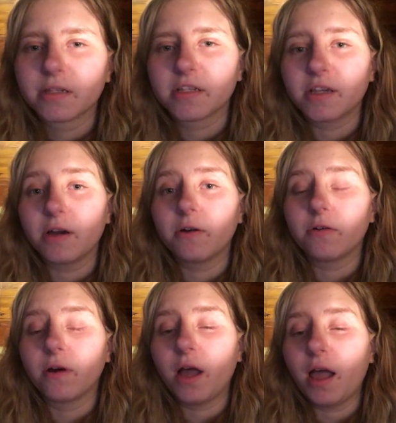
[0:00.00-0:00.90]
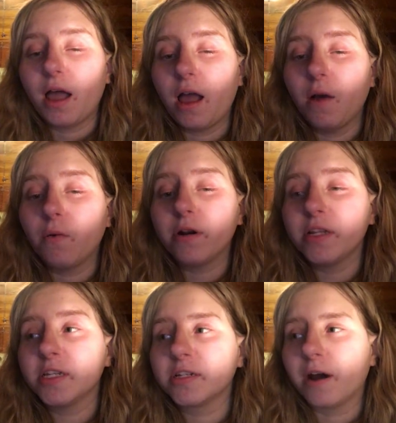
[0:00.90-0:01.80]
So, I
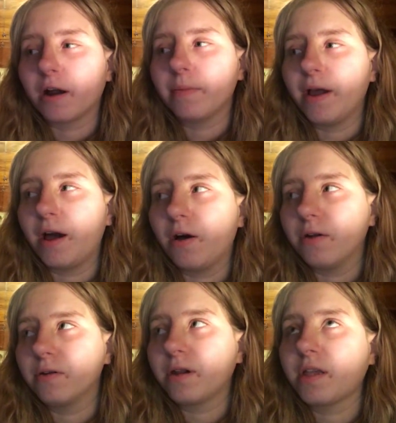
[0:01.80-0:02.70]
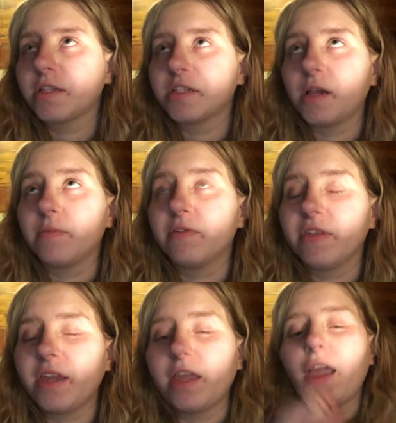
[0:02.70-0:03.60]
wanted to talk about some of
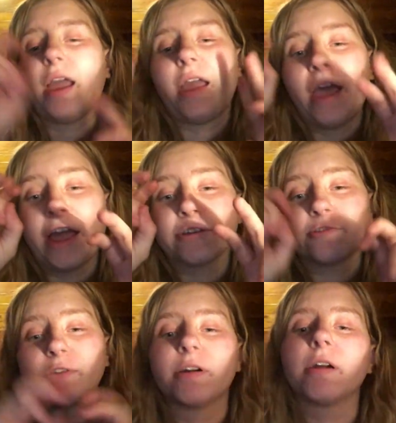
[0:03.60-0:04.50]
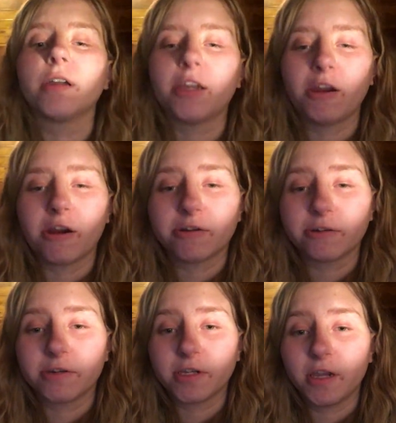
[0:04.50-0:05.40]
the extra
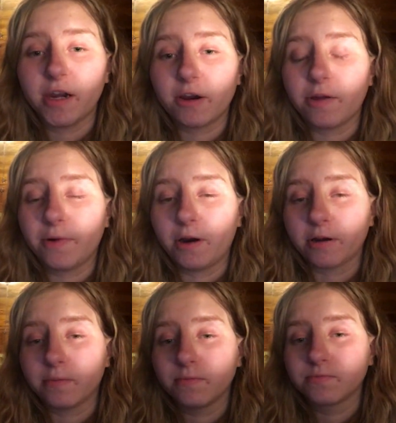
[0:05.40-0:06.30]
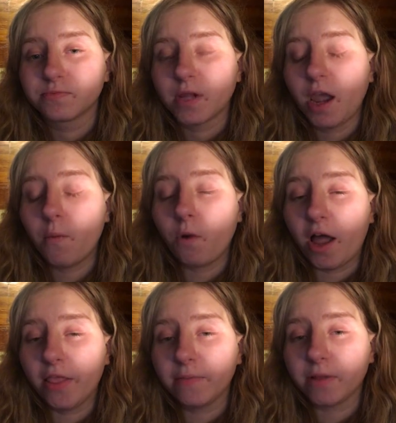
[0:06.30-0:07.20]
characters in Harry Potter and
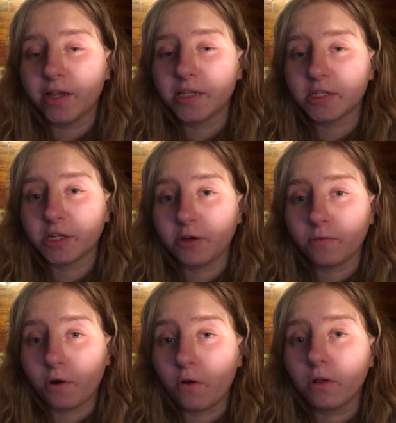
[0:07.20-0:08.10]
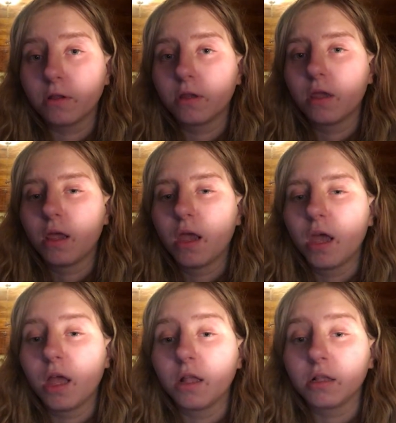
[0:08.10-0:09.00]
why they played such a good role.
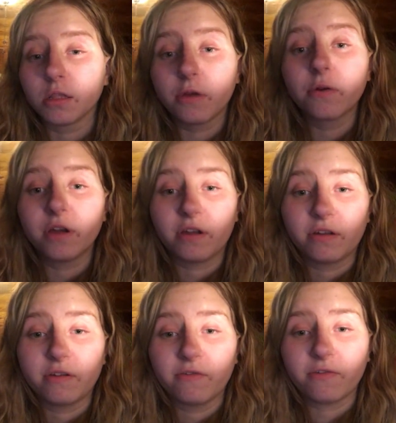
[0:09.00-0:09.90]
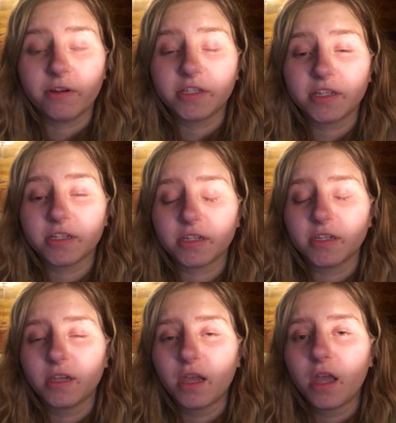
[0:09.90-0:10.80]
Luna, for instance.
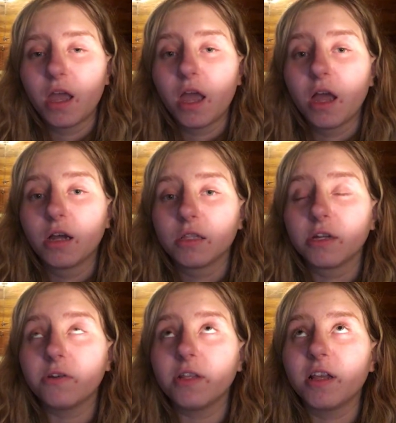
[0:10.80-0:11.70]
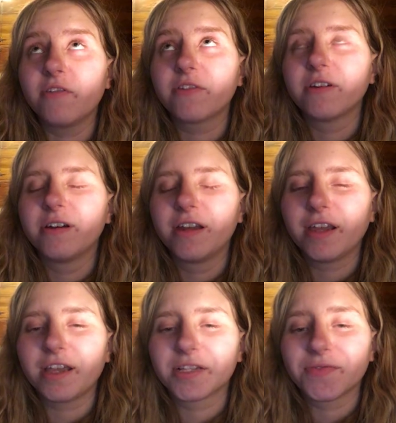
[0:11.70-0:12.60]
Luna Lovegood
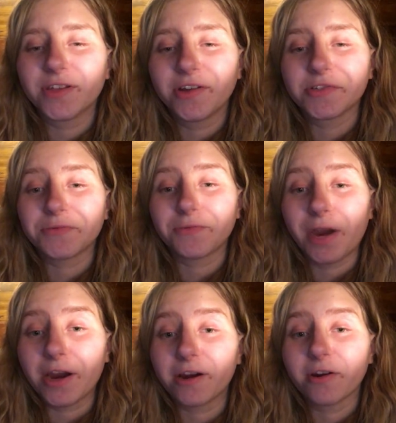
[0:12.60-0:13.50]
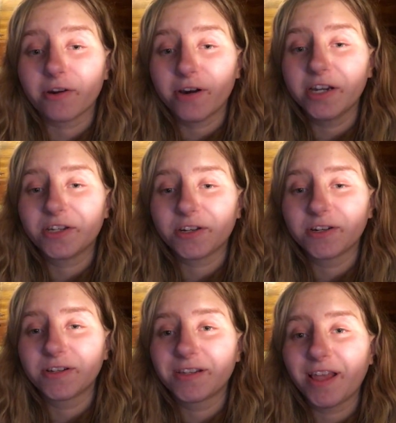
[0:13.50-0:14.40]
is one of those rare
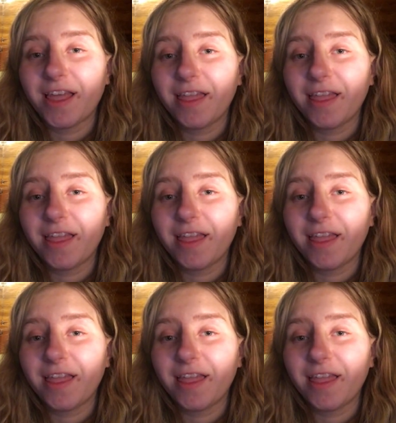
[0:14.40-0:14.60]
creatures